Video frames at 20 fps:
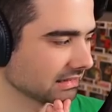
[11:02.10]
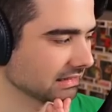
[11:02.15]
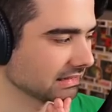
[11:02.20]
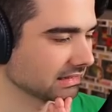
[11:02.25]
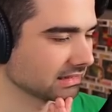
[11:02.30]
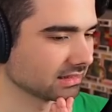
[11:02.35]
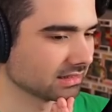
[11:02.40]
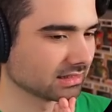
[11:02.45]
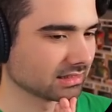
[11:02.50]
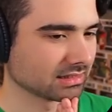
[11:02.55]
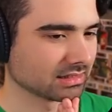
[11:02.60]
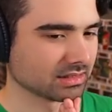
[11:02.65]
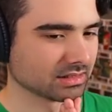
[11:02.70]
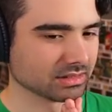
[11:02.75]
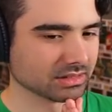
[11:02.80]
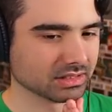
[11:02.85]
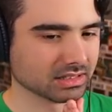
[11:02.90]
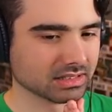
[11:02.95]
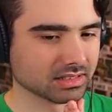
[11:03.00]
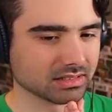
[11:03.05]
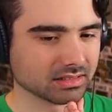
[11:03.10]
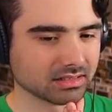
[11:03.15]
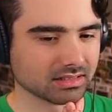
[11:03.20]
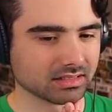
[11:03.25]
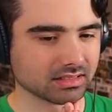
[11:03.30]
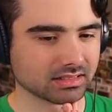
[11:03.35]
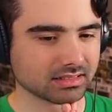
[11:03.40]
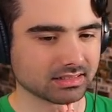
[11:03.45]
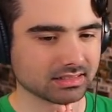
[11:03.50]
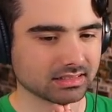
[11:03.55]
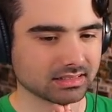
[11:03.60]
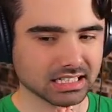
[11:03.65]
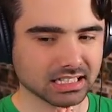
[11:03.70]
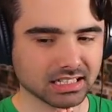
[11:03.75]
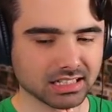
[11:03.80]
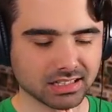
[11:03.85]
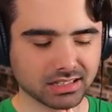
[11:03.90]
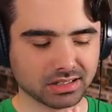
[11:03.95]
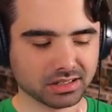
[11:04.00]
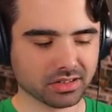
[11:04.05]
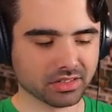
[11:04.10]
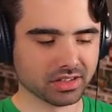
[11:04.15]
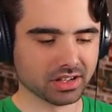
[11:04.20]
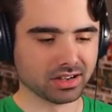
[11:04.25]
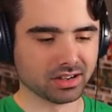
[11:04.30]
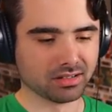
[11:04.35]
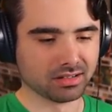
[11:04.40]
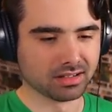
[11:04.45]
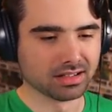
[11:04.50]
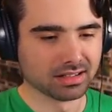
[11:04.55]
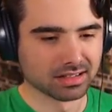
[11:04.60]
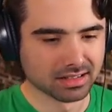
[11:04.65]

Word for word: oh, I'm really oh, no. sorry. Oh no.